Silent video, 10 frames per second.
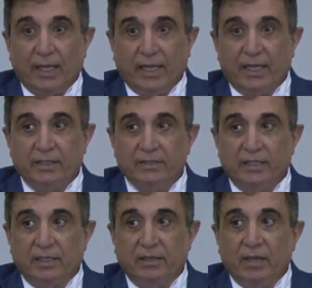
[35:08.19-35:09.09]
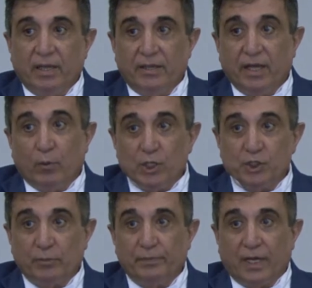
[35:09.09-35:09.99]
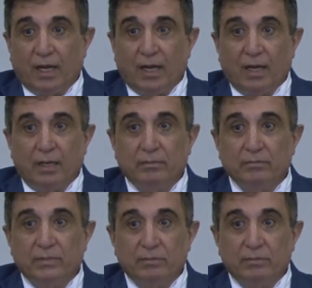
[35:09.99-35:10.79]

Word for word: and uh, they worship uh,